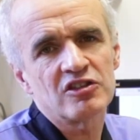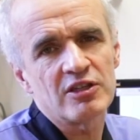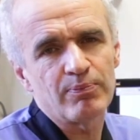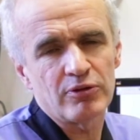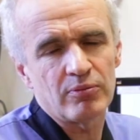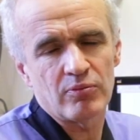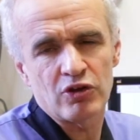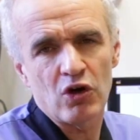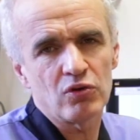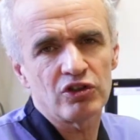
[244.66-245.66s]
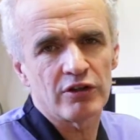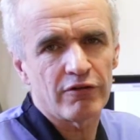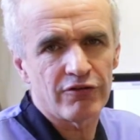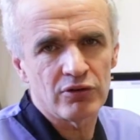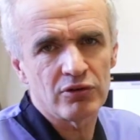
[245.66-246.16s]
simple withholding of
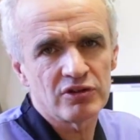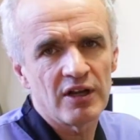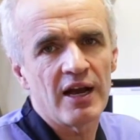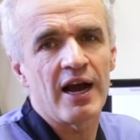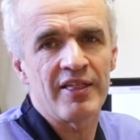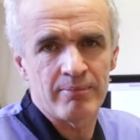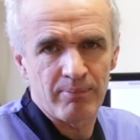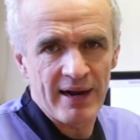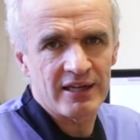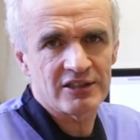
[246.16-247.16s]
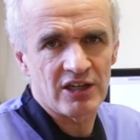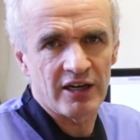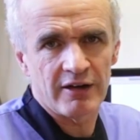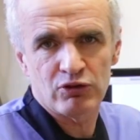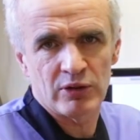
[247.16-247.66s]
food and then bland
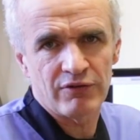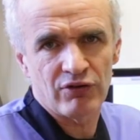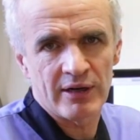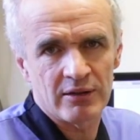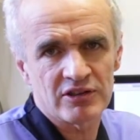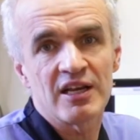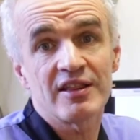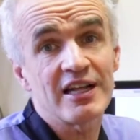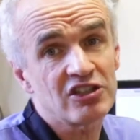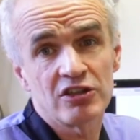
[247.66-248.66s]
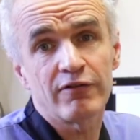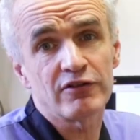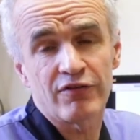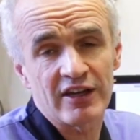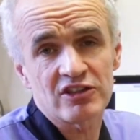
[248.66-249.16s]
diet for 24 hours, that's enough
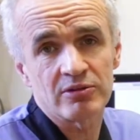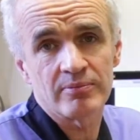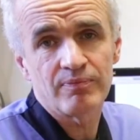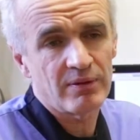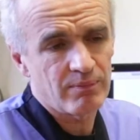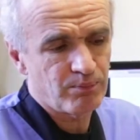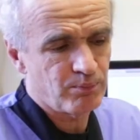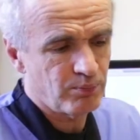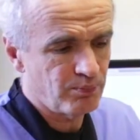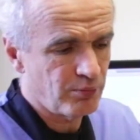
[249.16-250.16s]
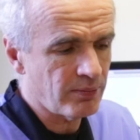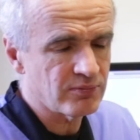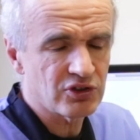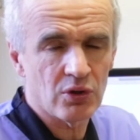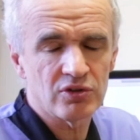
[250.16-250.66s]
to fix them.
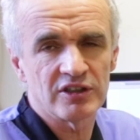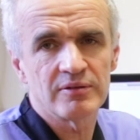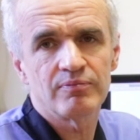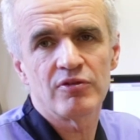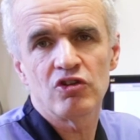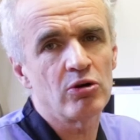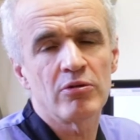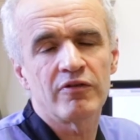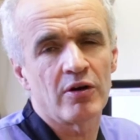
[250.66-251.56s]
Problem sorted, no more